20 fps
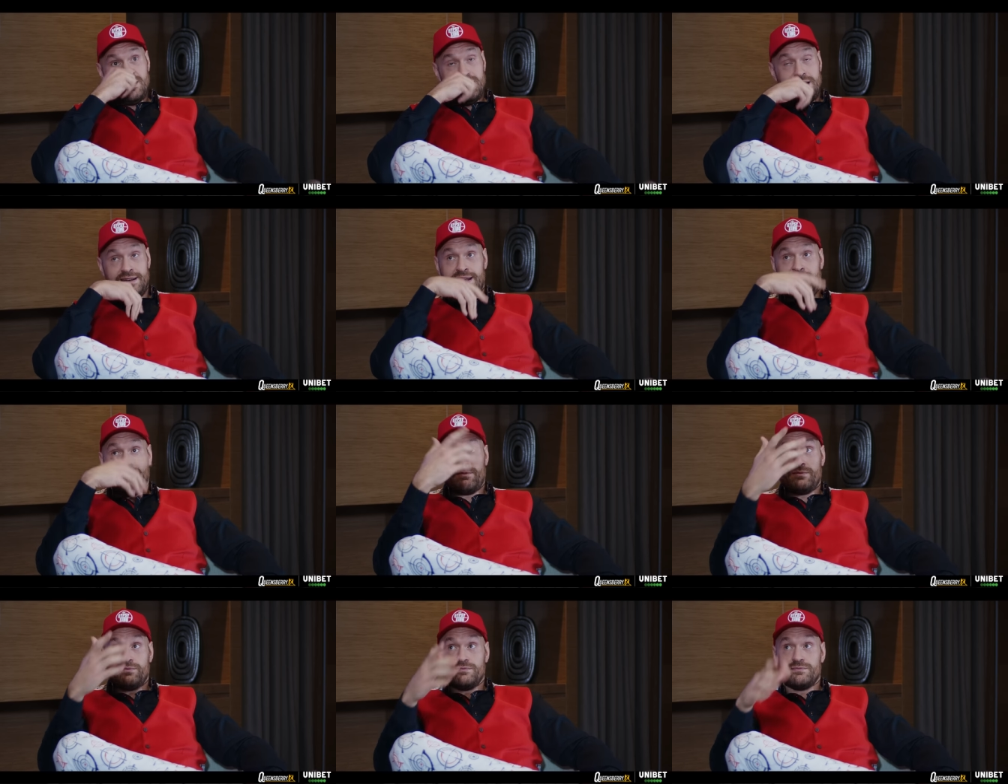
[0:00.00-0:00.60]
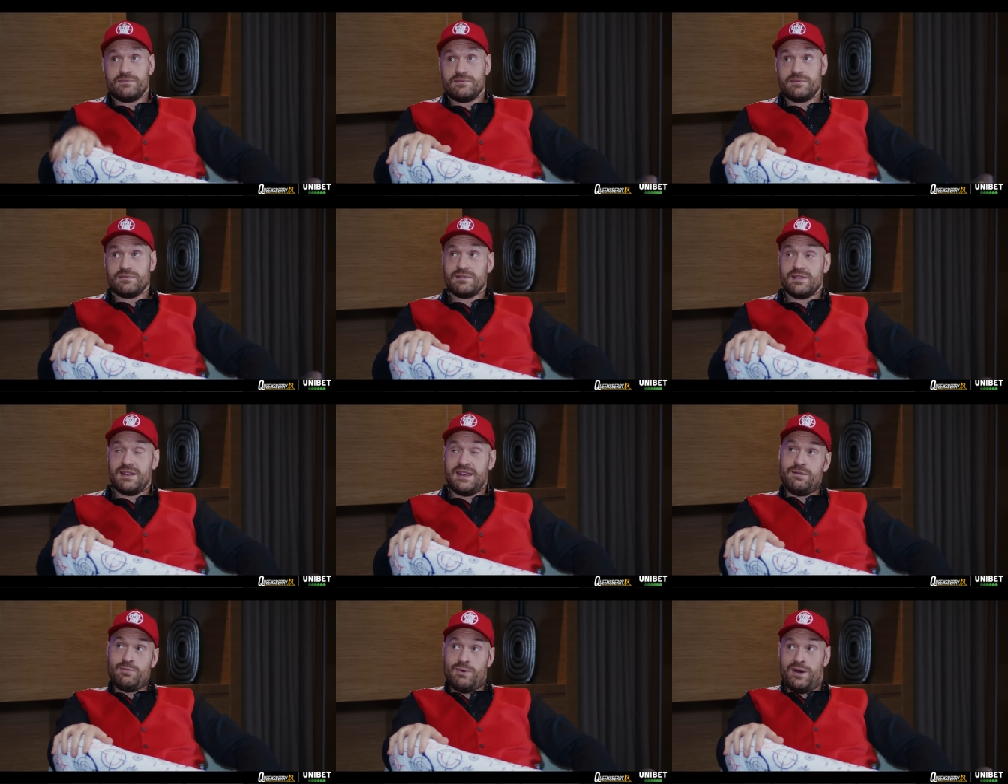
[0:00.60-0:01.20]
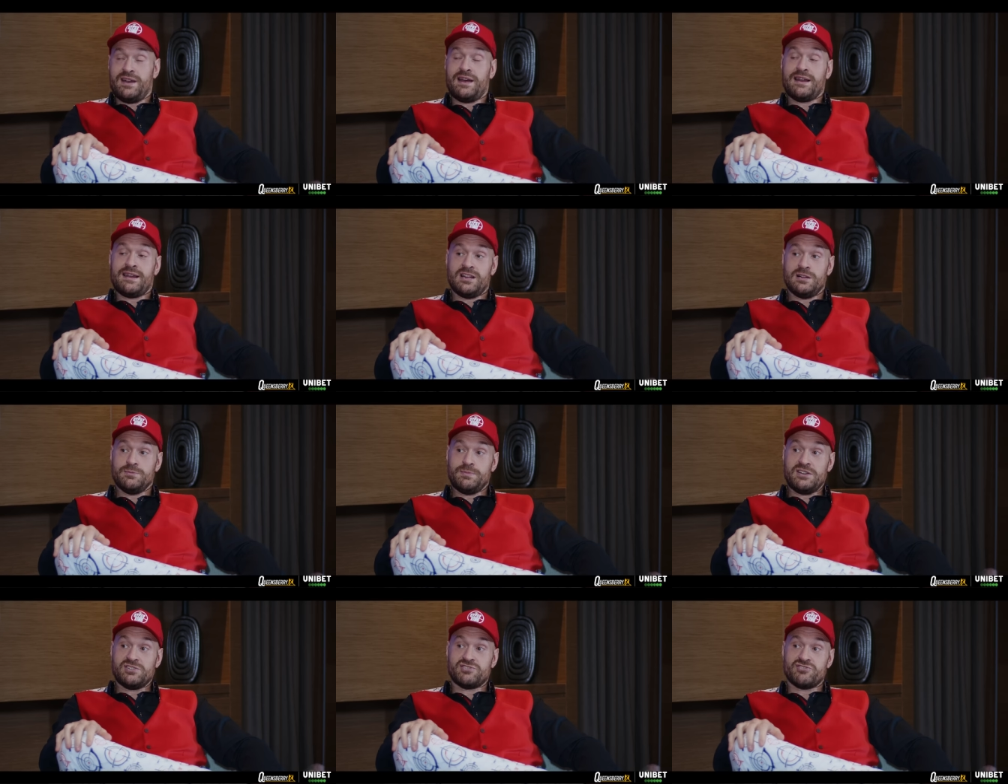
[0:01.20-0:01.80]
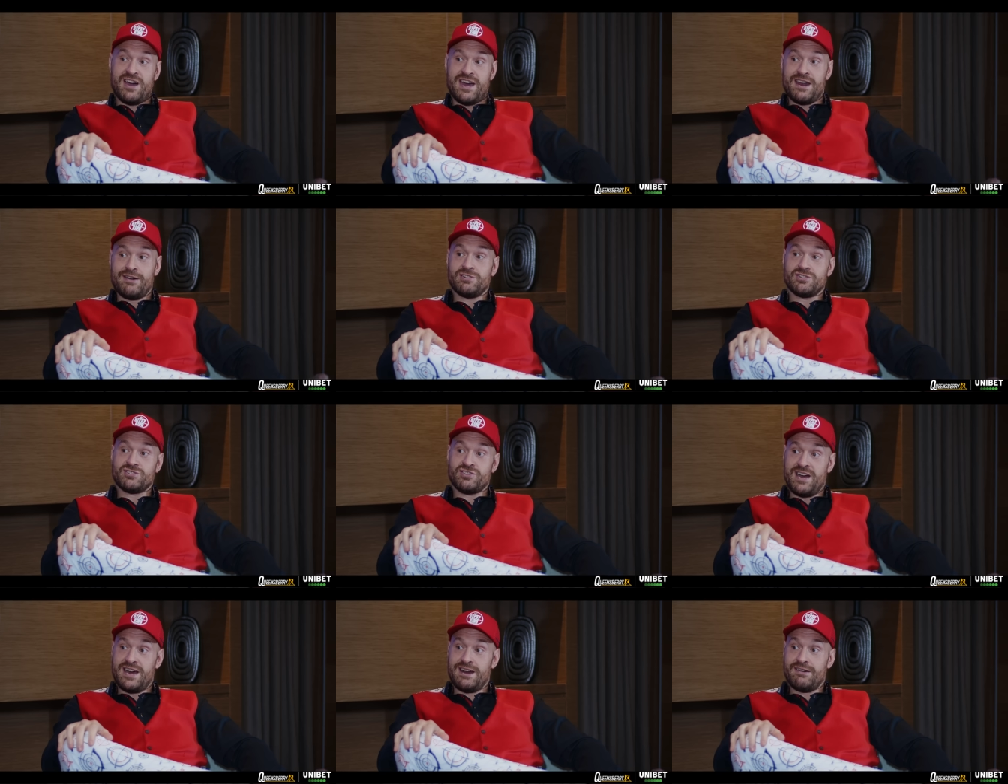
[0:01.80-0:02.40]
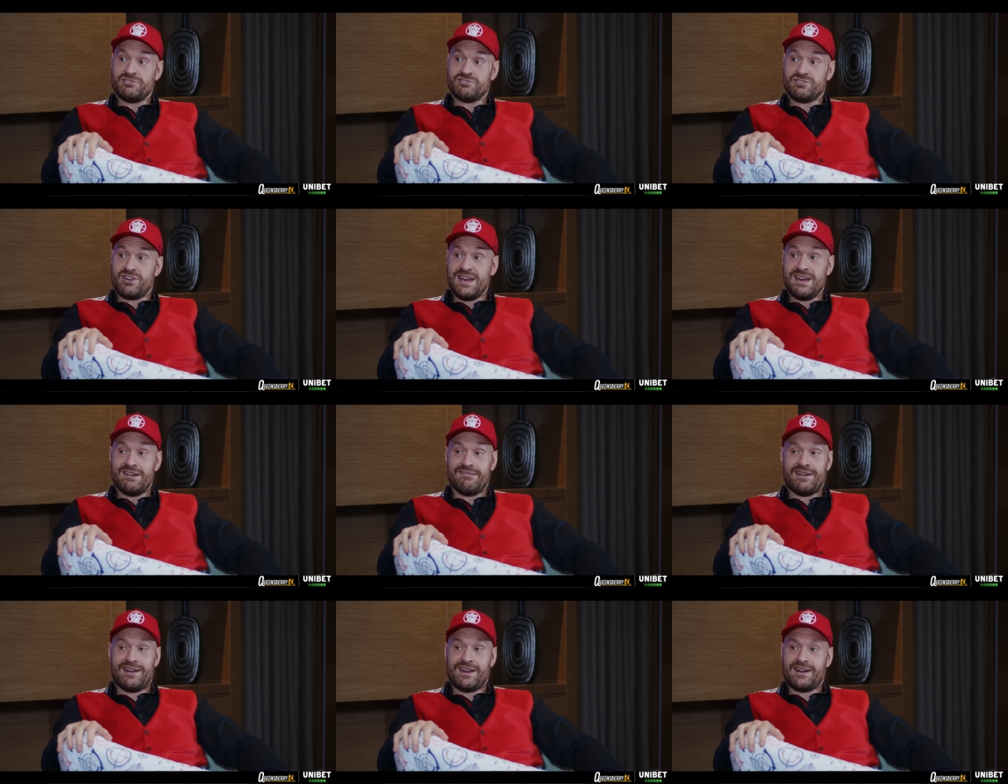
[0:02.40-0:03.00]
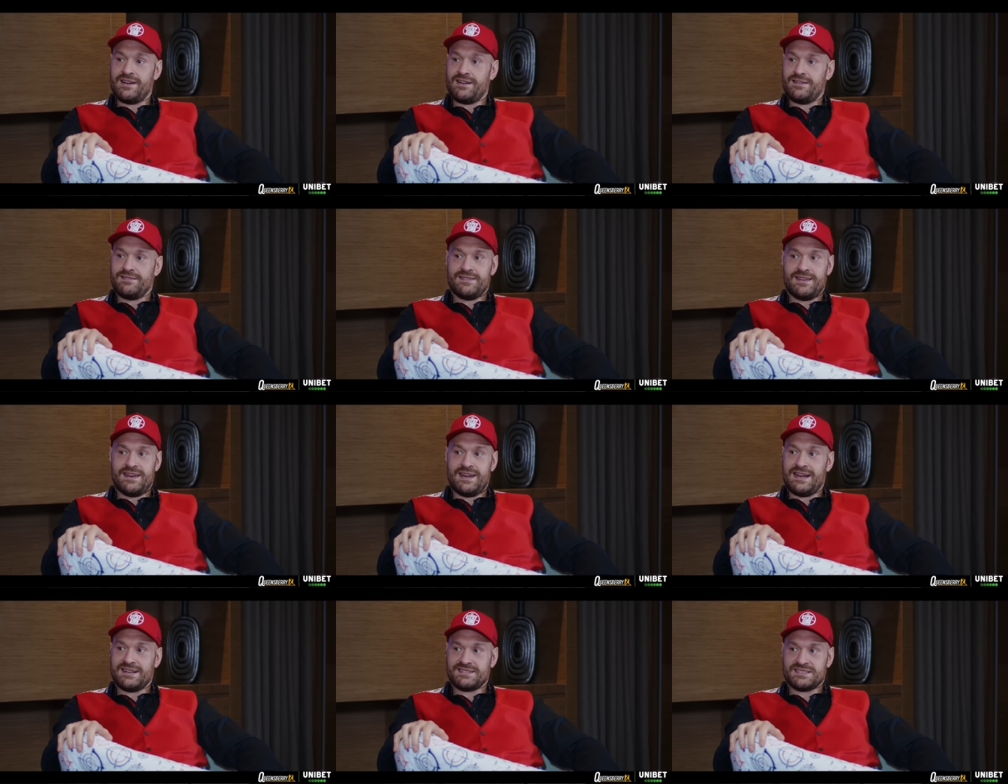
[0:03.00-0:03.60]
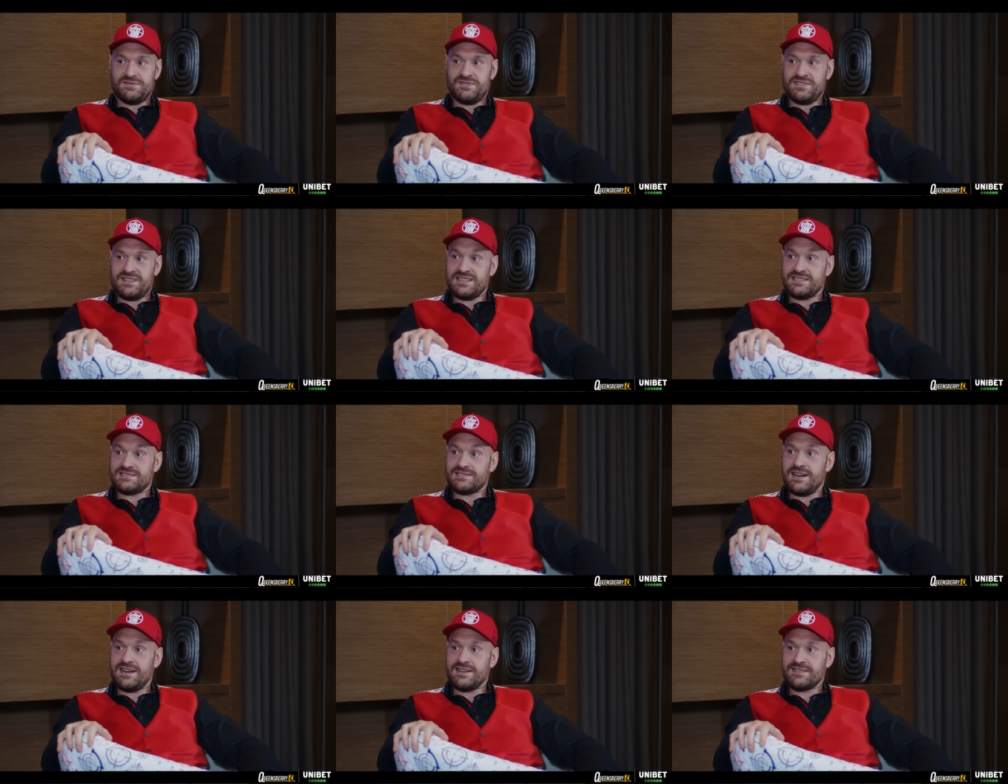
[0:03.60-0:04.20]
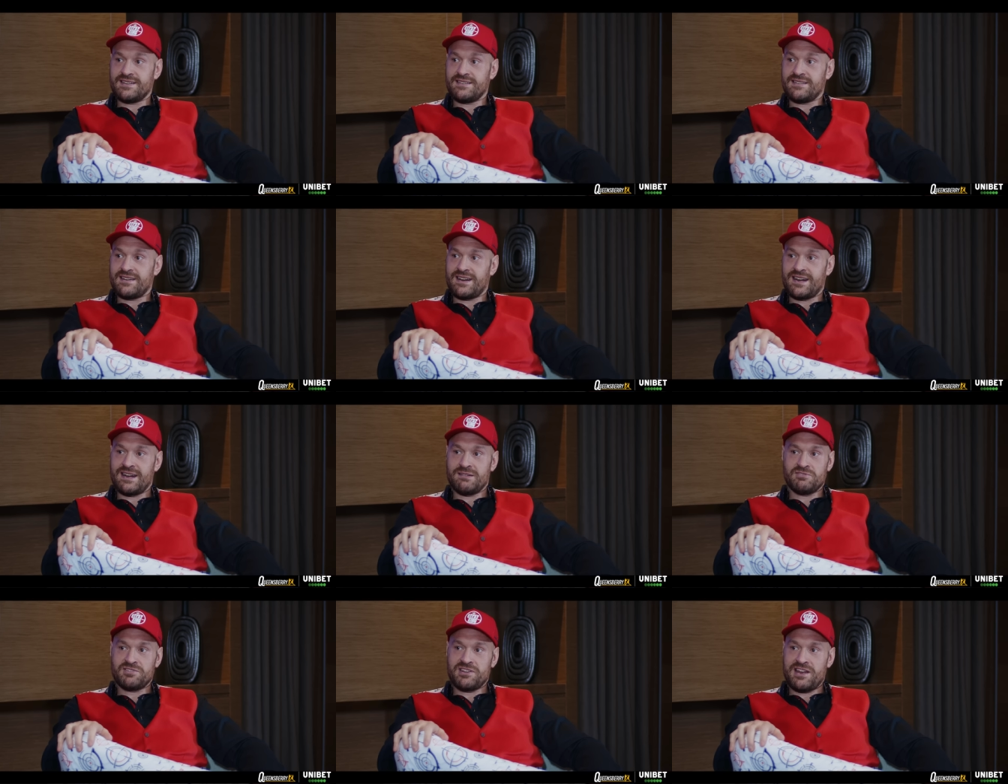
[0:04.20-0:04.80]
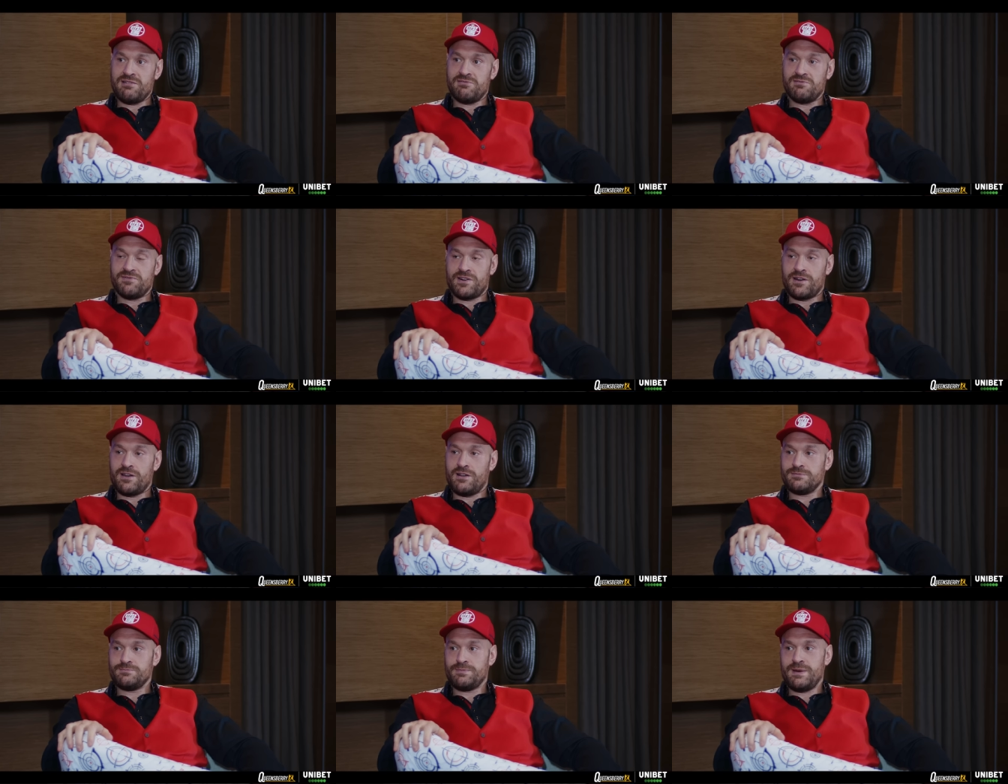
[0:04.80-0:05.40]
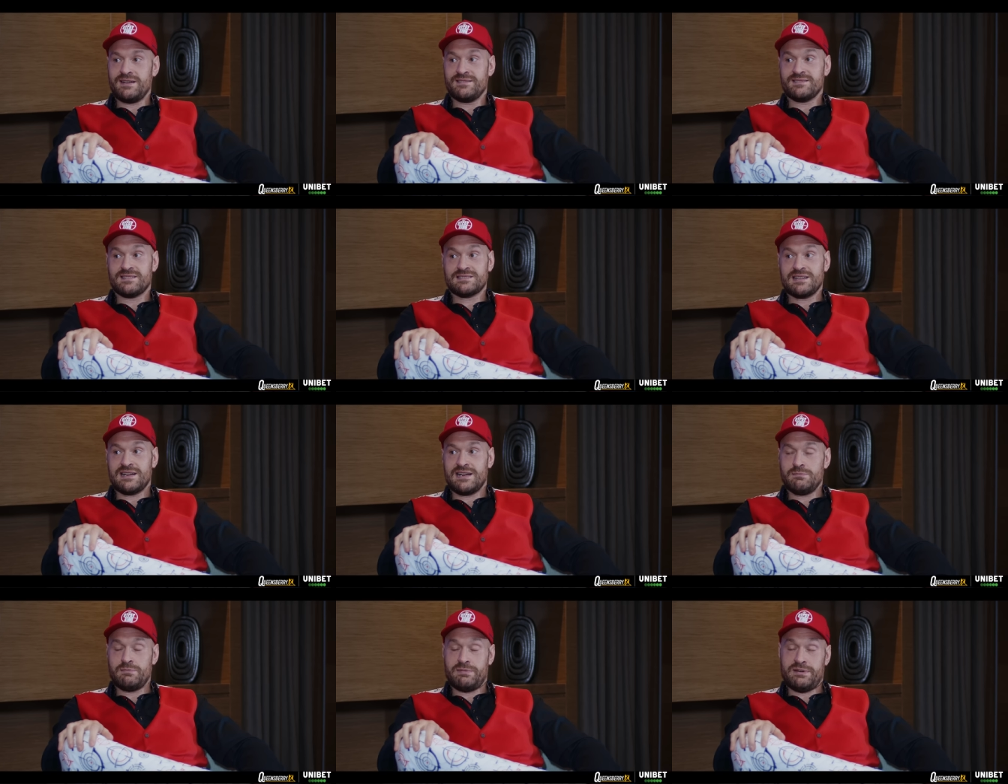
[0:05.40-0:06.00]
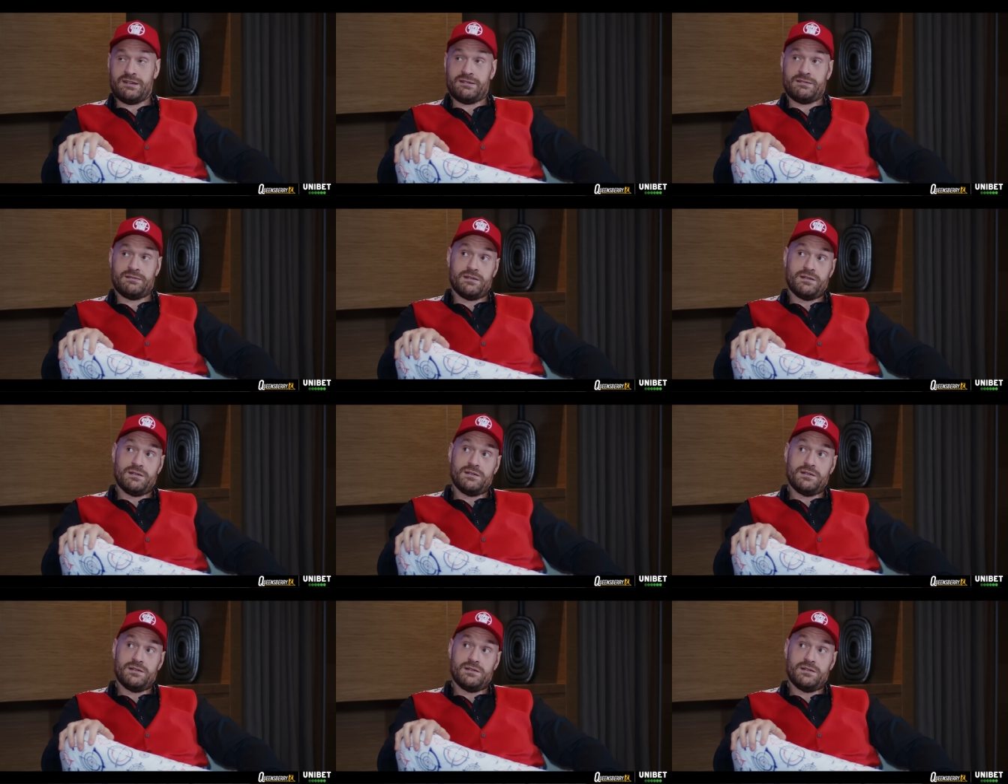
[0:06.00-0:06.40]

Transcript: and then it went a little bit drier and drier and drier, and then the inactivity started, and I was out for a long period of time, and then